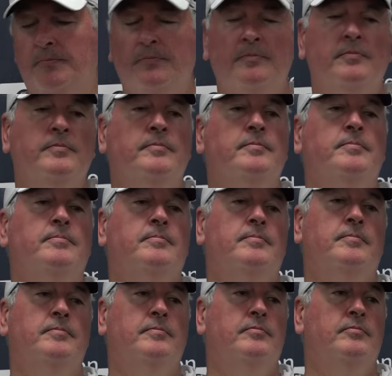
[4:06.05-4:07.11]

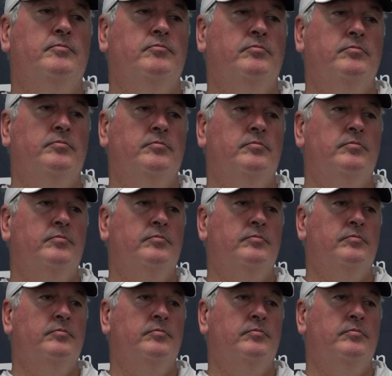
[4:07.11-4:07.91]
No one is speaking in this clip.